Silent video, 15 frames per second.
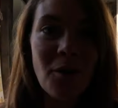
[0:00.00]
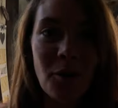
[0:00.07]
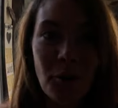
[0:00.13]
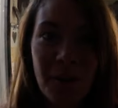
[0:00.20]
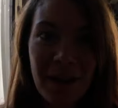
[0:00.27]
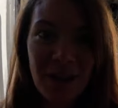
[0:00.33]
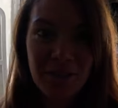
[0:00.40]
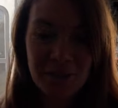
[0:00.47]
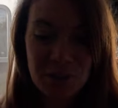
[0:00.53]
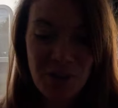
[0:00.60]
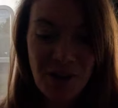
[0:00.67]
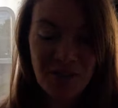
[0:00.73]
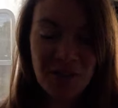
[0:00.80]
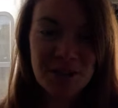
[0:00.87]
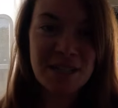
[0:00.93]
We have a
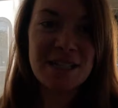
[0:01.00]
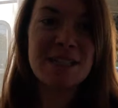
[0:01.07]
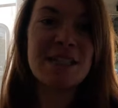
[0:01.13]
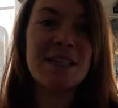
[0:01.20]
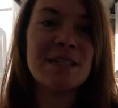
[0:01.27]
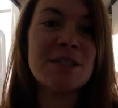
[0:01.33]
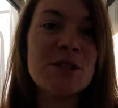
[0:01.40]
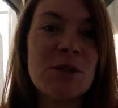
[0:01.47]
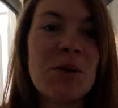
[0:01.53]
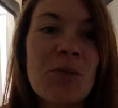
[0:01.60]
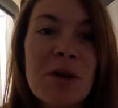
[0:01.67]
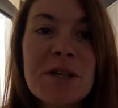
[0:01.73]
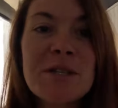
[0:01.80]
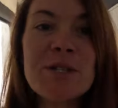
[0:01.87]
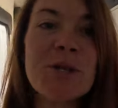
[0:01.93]
travel day today, so I
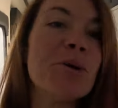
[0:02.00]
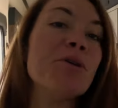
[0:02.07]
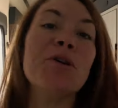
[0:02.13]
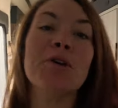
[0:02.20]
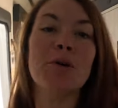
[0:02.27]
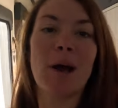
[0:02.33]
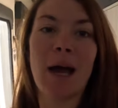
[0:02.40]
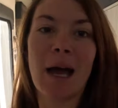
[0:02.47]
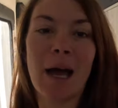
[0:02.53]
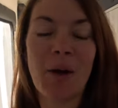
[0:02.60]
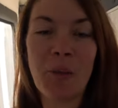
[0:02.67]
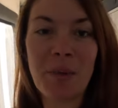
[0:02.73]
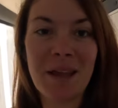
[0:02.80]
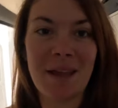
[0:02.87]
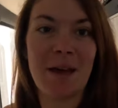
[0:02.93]
want to show you
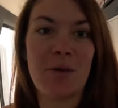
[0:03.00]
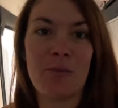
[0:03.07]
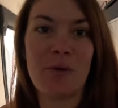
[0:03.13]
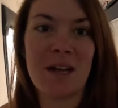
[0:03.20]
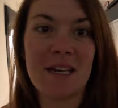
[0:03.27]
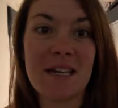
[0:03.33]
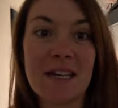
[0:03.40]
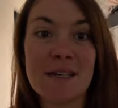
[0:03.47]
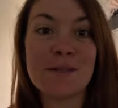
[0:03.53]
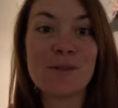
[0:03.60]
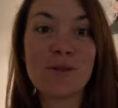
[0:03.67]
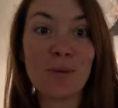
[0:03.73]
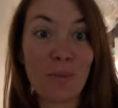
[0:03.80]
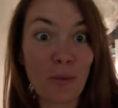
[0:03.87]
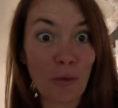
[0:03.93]
how we get ready
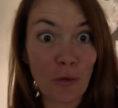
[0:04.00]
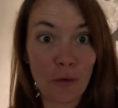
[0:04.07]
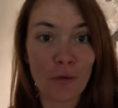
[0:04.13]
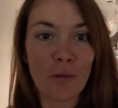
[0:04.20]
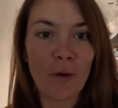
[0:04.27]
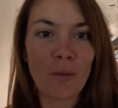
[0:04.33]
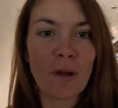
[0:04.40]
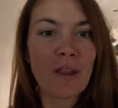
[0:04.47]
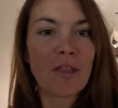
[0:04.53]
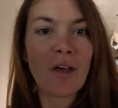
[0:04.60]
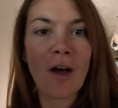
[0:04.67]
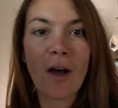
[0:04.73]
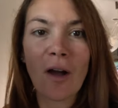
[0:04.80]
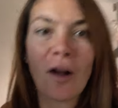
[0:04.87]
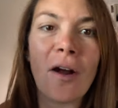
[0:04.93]
to move with
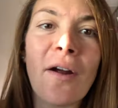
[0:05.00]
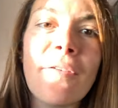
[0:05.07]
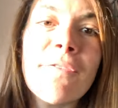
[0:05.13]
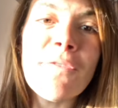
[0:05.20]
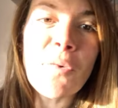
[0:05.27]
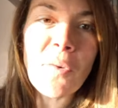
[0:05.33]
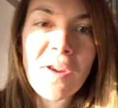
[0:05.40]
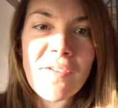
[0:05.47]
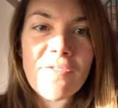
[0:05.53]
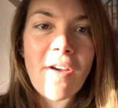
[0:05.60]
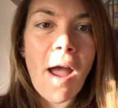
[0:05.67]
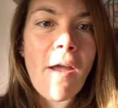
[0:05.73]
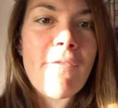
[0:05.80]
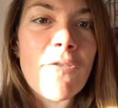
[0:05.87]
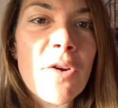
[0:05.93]
our
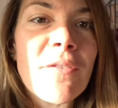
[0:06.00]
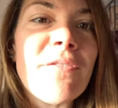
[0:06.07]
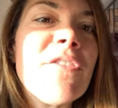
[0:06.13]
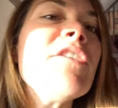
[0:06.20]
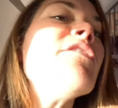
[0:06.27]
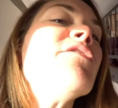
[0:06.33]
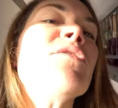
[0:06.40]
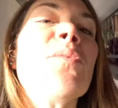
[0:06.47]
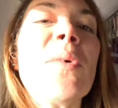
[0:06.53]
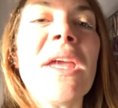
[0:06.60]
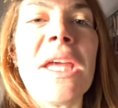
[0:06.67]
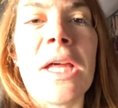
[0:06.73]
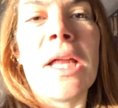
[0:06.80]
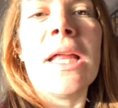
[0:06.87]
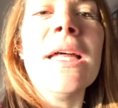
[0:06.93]
forty-five foot fifth
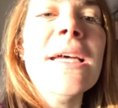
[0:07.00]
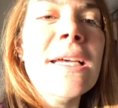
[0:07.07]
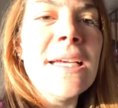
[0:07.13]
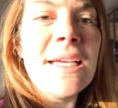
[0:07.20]
wheel.